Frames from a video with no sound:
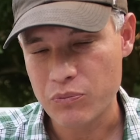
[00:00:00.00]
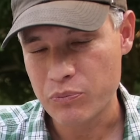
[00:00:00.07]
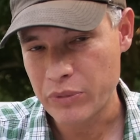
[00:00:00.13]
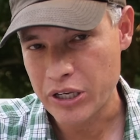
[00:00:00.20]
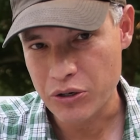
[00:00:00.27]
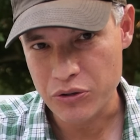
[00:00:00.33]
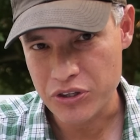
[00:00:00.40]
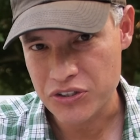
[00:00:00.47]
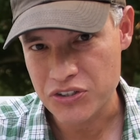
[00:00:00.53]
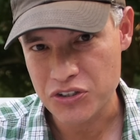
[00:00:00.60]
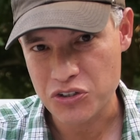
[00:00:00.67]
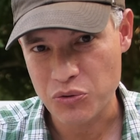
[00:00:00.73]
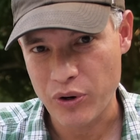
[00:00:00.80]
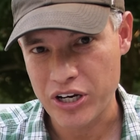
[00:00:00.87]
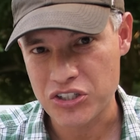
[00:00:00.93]
meter the
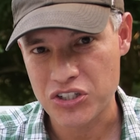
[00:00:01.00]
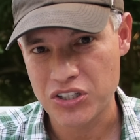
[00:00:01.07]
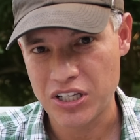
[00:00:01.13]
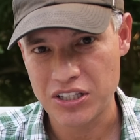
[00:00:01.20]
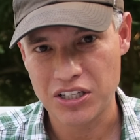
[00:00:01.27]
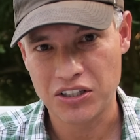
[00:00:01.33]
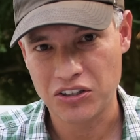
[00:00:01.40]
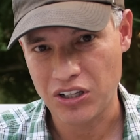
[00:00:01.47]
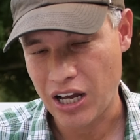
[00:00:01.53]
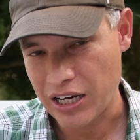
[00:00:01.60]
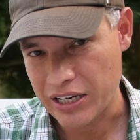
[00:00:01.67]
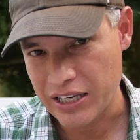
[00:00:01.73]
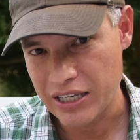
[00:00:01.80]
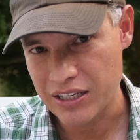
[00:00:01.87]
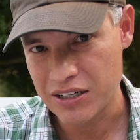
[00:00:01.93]
situation and then
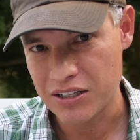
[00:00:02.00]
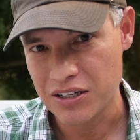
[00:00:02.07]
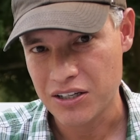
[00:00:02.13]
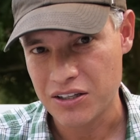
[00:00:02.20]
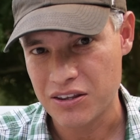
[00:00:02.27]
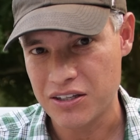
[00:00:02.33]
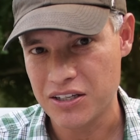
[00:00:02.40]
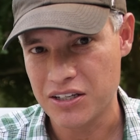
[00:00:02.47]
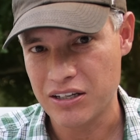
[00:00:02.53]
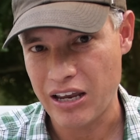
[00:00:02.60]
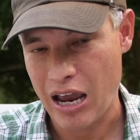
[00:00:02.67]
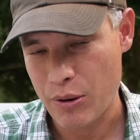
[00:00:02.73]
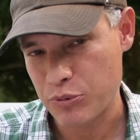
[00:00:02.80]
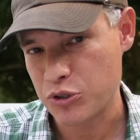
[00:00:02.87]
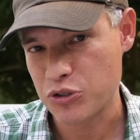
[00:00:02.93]
lock in the
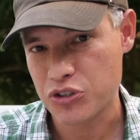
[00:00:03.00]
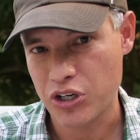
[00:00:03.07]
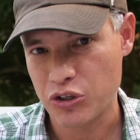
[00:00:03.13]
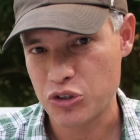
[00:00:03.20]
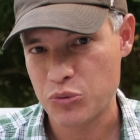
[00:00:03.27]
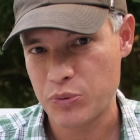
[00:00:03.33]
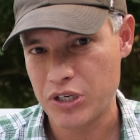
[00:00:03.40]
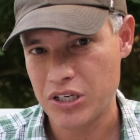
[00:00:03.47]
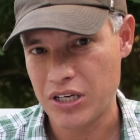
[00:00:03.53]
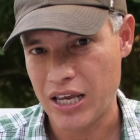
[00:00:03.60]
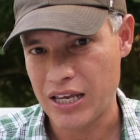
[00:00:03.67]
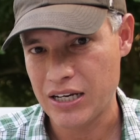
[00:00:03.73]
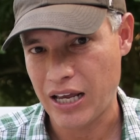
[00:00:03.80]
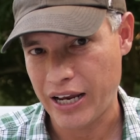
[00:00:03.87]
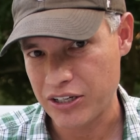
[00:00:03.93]
aperture shutter speed
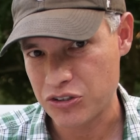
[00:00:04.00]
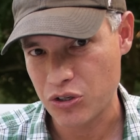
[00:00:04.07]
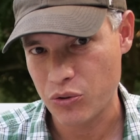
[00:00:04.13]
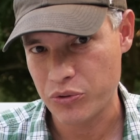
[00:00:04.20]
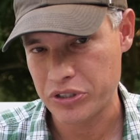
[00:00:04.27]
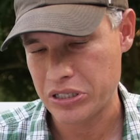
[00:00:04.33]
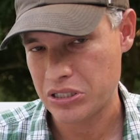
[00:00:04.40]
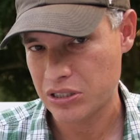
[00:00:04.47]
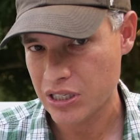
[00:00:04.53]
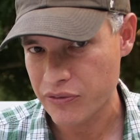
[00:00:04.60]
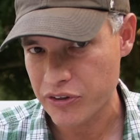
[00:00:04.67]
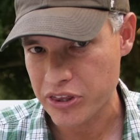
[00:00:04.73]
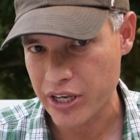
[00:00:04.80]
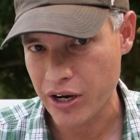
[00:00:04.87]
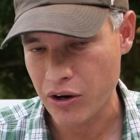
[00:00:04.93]
and ISO and just
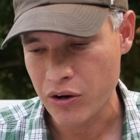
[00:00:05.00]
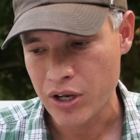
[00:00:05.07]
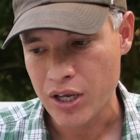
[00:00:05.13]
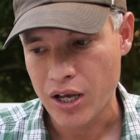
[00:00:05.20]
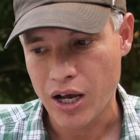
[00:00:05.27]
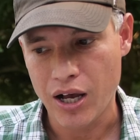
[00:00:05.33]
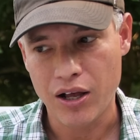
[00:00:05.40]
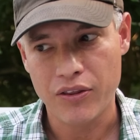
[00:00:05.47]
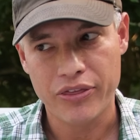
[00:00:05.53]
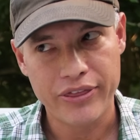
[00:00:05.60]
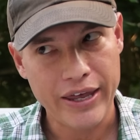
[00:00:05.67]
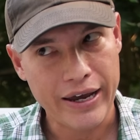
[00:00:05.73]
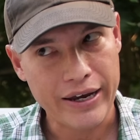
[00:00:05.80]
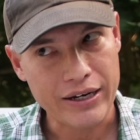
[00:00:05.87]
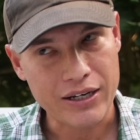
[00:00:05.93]
leave it there. Uh,
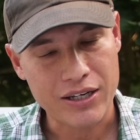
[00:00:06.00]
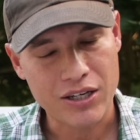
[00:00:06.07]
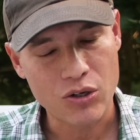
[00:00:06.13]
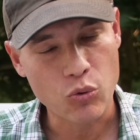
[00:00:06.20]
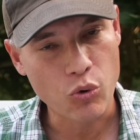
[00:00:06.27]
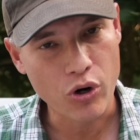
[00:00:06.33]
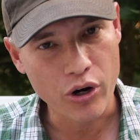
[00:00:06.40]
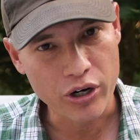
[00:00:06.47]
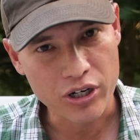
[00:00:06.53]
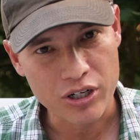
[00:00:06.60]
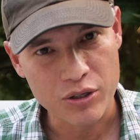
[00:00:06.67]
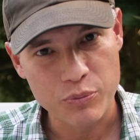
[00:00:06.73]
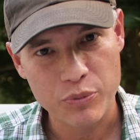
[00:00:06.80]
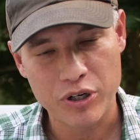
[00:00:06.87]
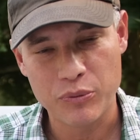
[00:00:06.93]
that can
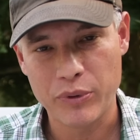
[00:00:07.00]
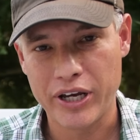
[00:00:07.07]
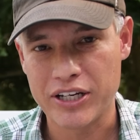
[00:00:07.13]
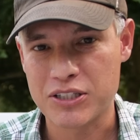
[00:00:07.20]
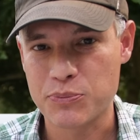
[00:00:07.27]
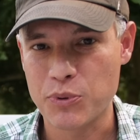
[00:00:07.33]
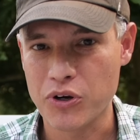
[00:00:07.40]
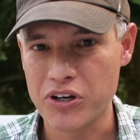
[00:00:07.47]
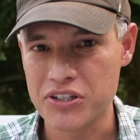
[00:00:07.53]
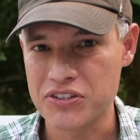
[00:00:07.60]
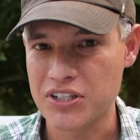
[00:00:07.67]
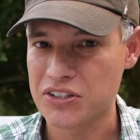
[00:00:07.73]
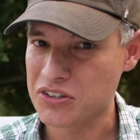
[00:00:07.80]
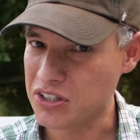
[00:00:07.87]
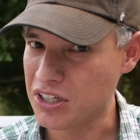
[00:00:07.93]
work, but in my experience,
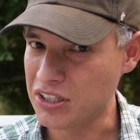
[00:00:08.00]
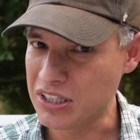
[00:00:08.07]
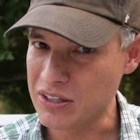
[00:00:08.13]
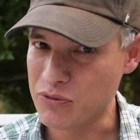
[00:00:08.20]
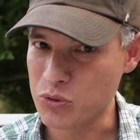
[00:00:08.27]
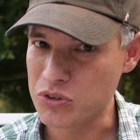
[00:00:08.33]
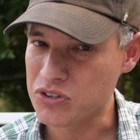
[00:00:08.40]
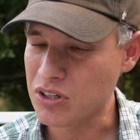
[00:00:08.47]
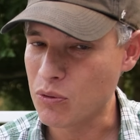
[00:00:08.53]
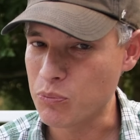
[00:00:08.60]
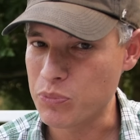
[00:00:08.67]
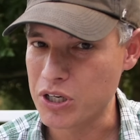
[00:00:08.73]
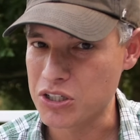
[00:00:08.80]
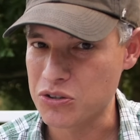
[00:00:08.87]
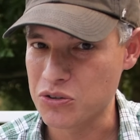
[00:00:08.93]
that's gonna leave you with some
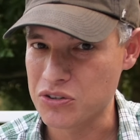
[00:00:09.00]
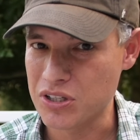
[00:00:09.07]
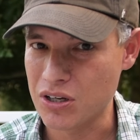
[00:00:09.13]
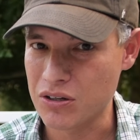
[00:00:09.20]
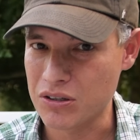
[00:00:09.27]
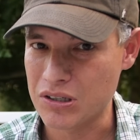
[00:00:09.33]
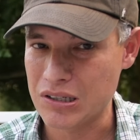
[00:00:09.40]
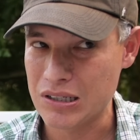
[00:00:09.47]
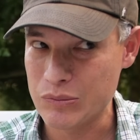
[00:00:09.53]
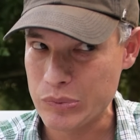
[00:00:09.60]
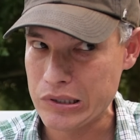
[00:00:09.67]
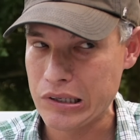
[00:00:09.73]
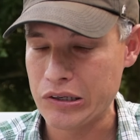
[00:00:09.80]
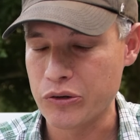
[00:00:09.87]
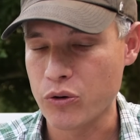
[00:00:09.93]
pictures that are, can
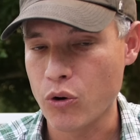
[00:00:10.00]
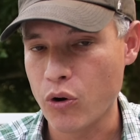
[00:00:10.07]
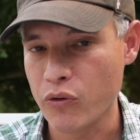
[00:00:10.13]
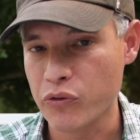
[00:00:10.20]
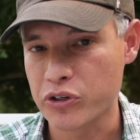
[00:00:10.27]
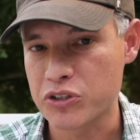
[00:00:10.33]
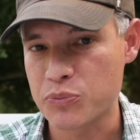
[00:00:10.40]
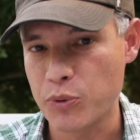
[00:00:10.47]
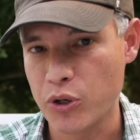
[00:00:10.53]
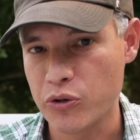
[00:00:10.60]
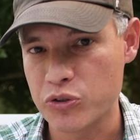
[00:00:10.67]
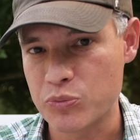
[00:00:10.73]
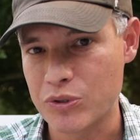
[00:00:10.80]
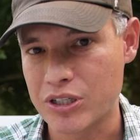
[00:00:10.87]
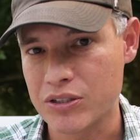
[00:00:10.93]
be under or
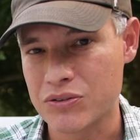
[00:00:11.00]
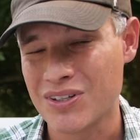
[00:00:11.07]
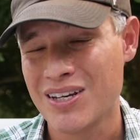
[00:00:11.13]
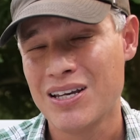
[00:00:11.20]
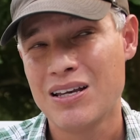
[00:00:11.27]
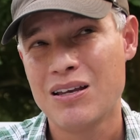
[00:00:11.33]
overexposed because